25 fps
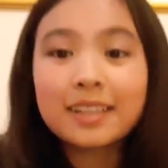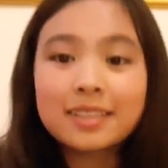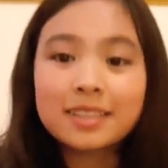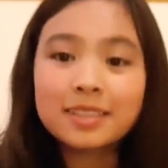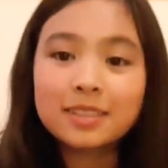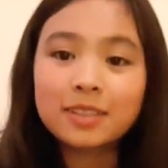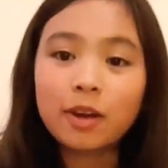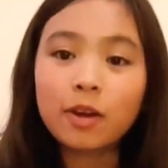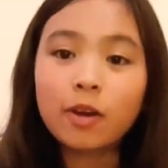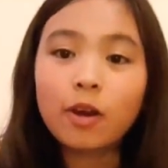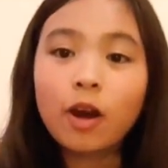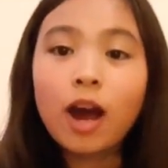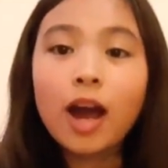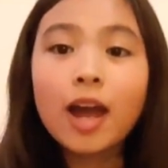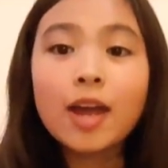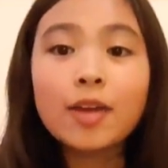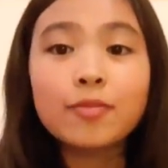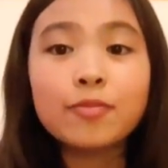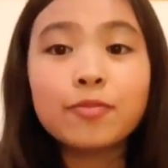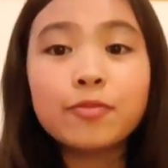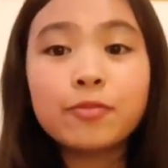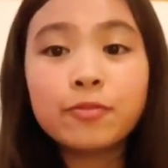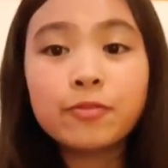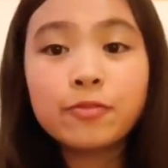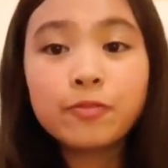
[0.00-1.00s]
so I
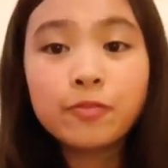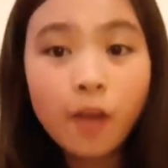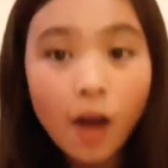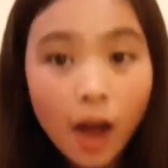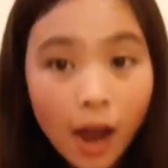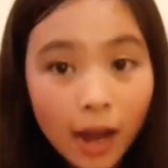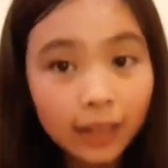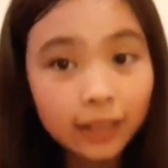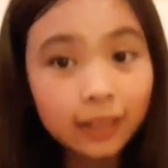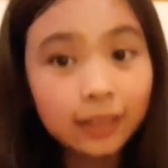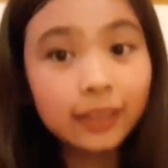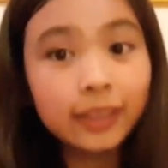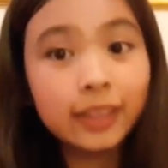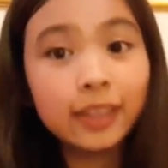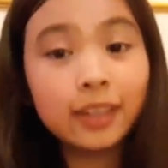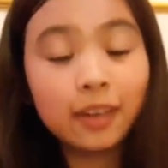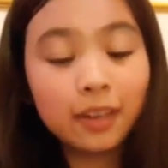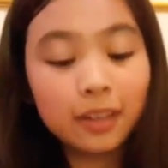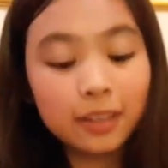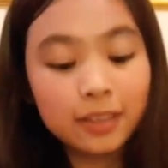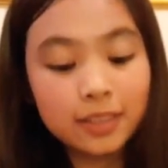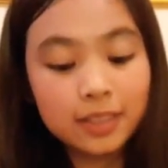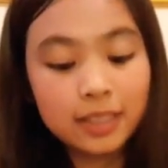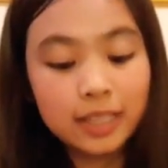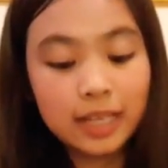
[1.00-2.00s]
finally
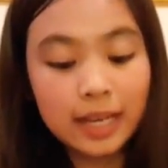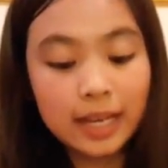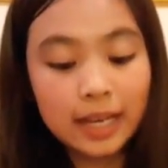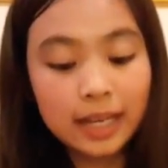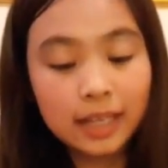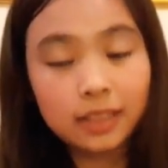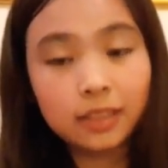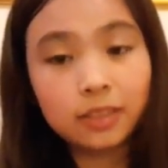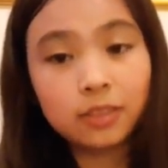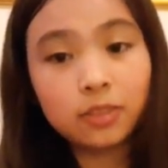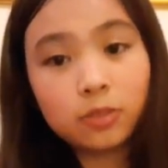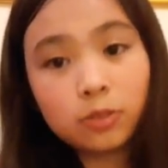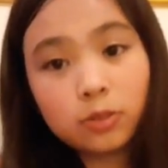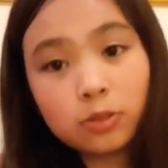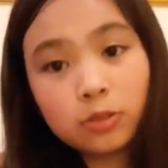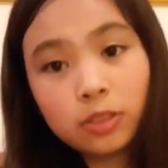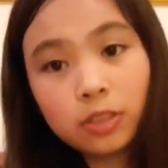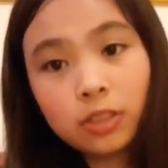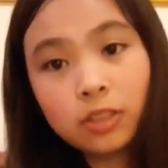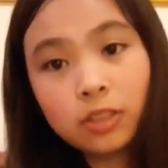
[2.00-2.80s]
untangled